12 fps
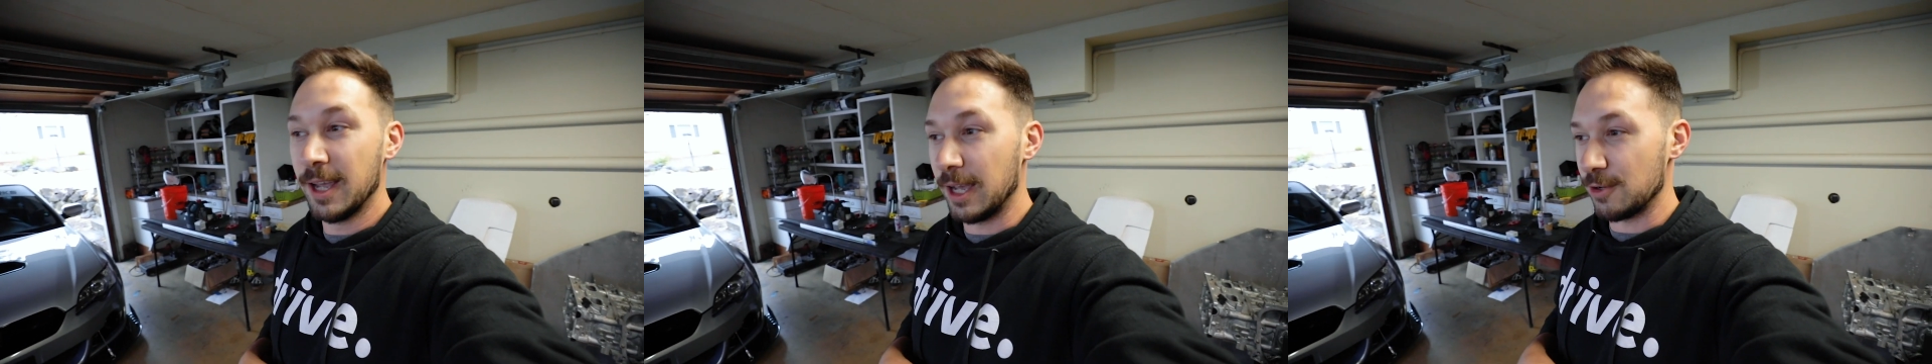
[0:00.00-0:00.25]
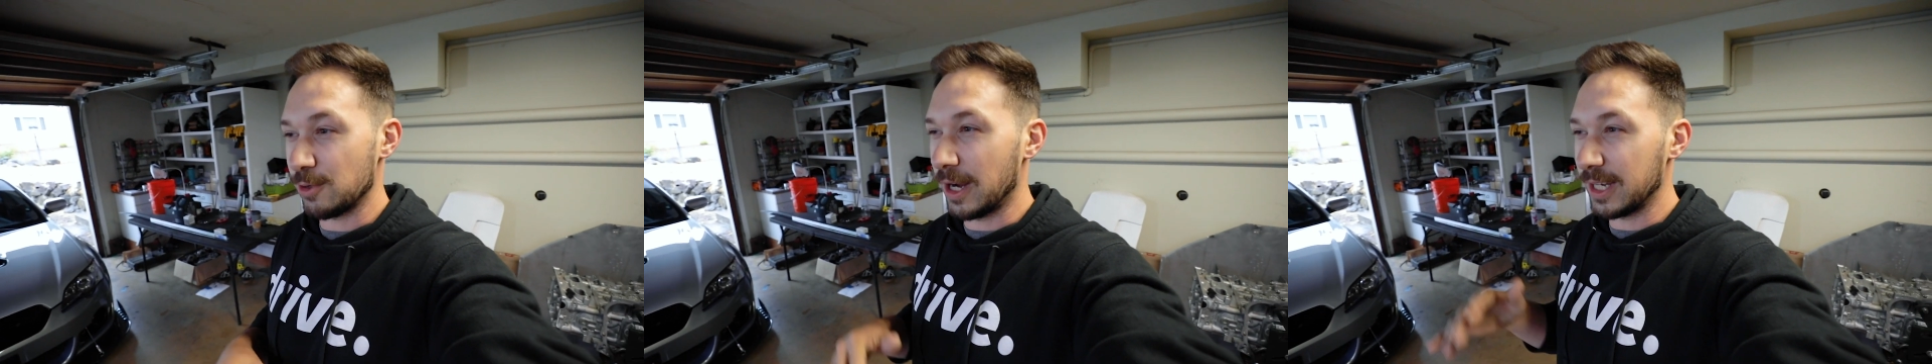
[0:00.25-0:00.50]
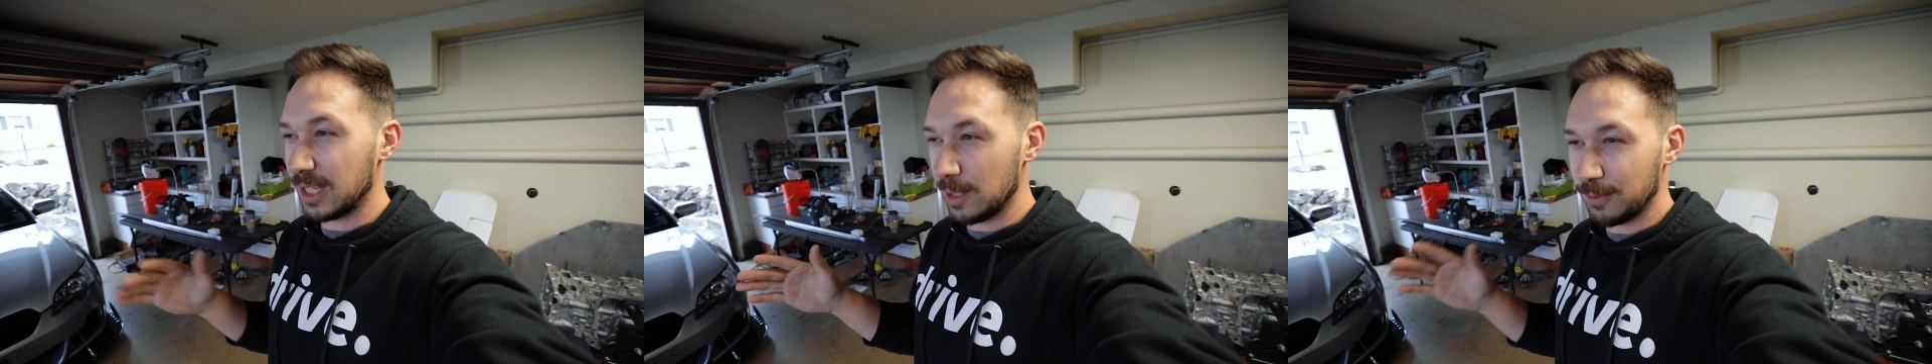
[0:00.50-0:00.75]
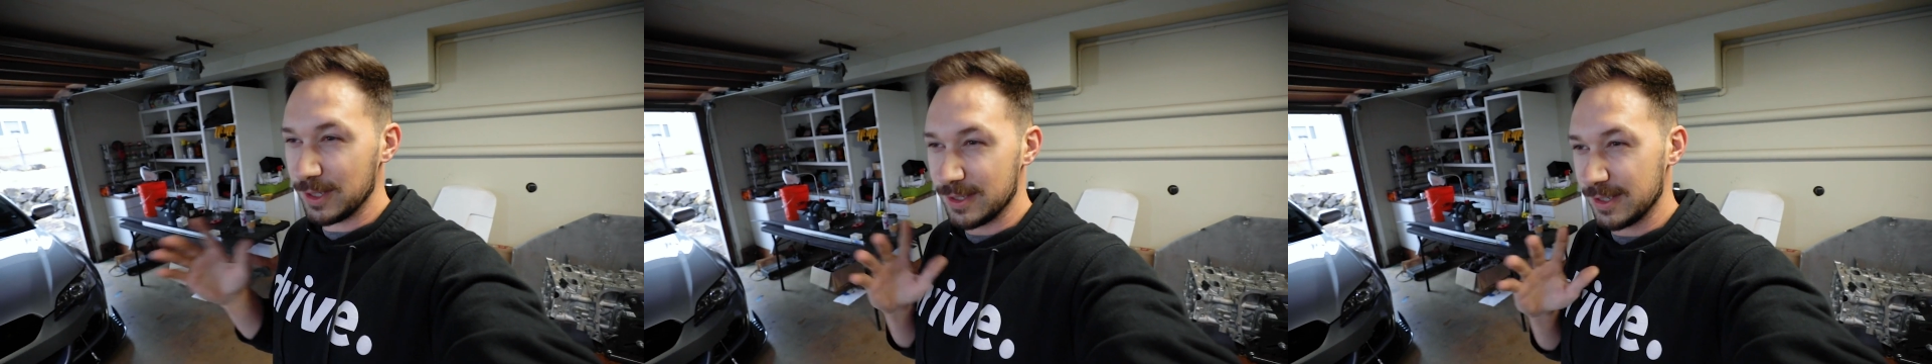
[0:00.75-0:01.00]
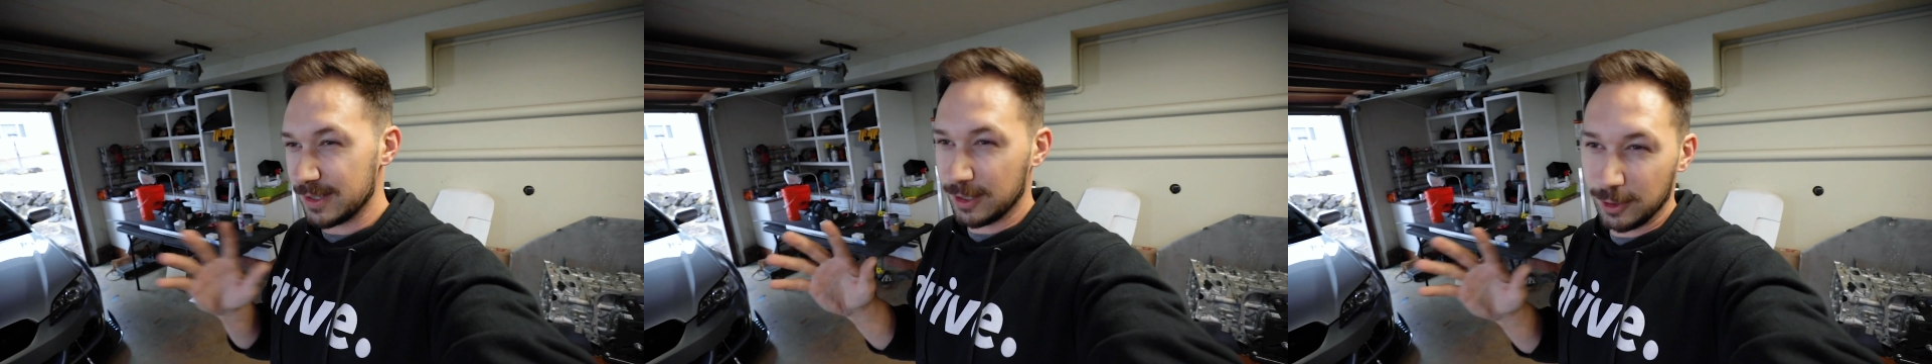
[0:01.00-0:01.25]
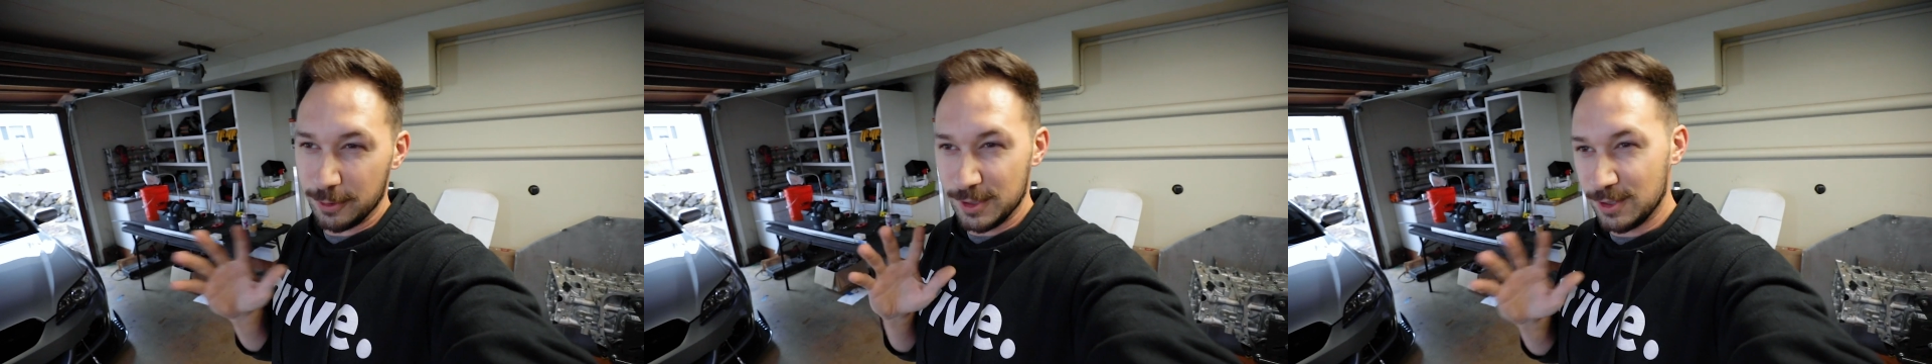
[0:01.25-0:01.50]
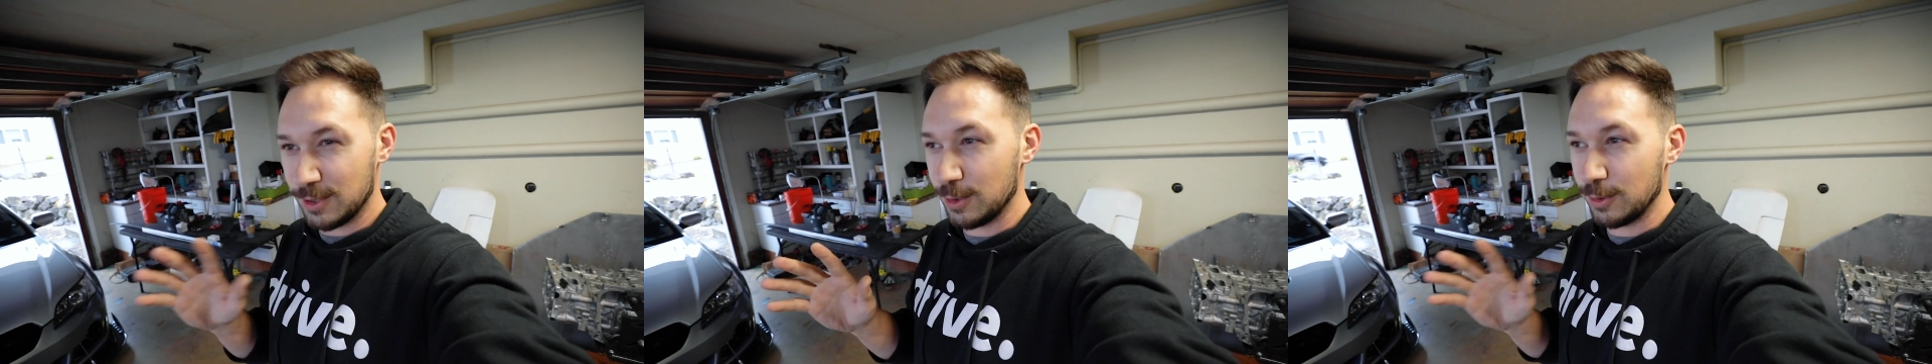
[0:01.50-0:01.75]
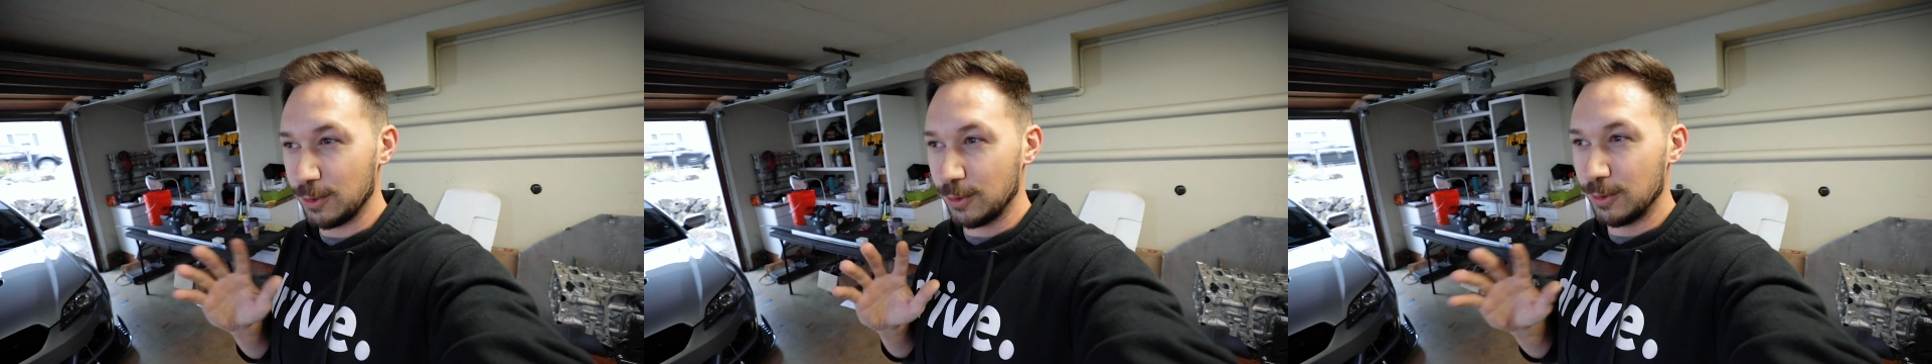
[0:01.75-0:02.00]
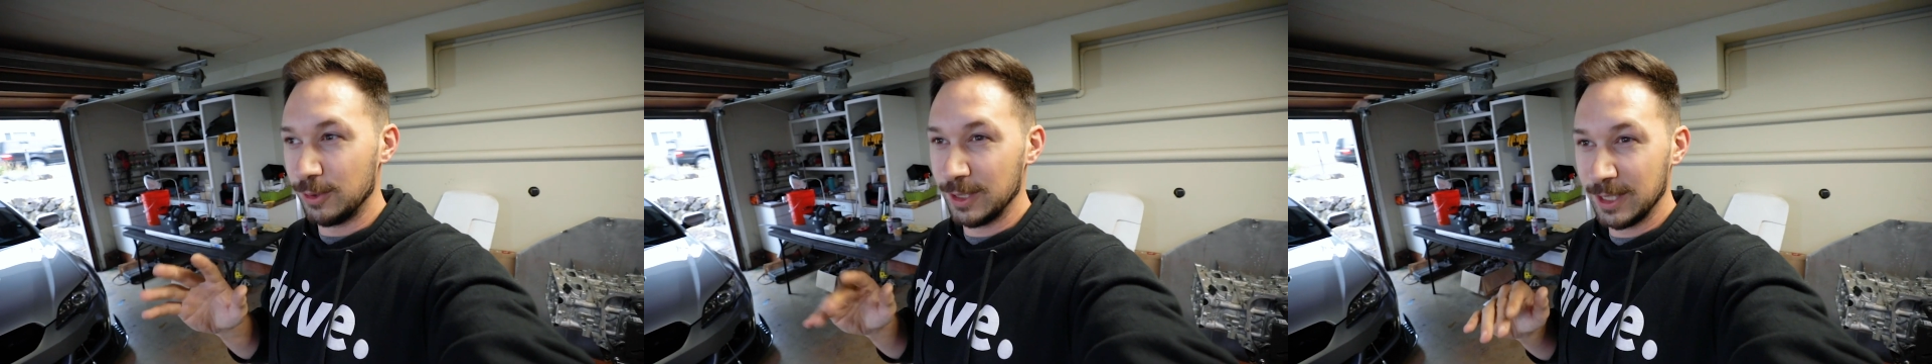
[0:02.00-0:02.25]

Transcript: and try and keep this as close to